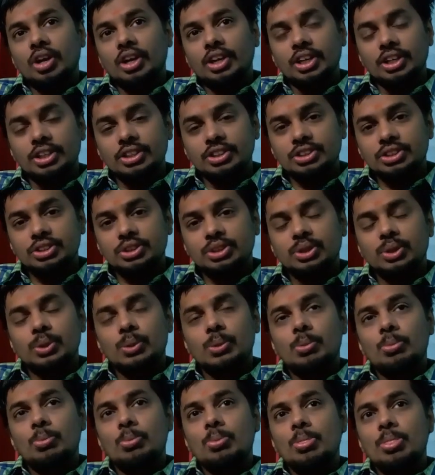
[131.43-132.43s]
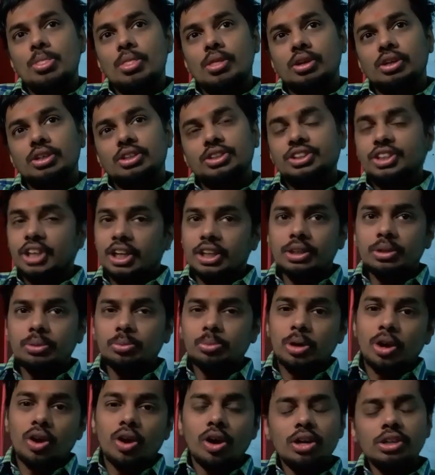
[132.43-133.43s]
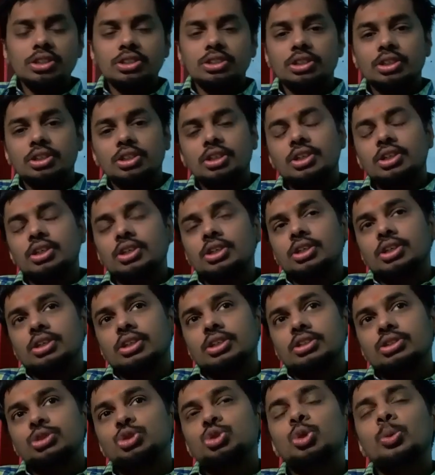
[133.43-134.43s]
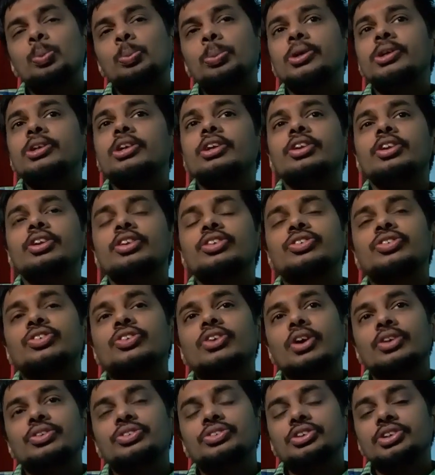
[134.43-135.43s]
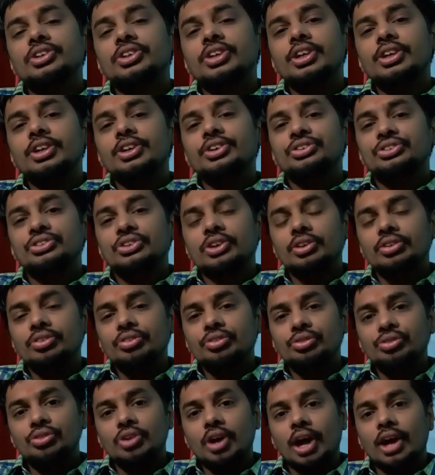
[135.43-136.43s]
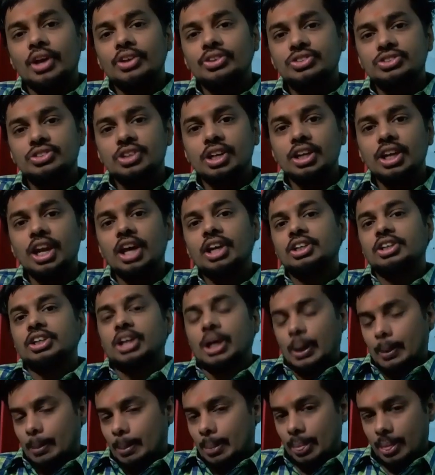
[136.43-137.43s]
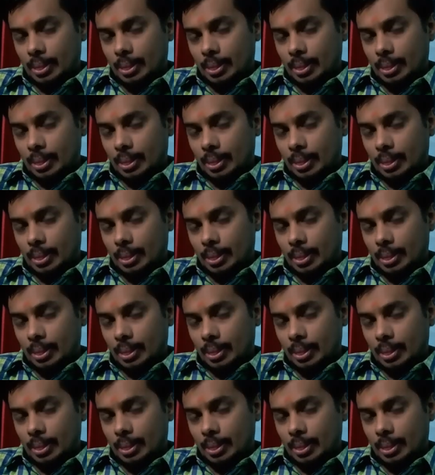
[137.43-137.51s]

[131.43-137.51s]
is done because Jupiter is considered itself as the Lagna.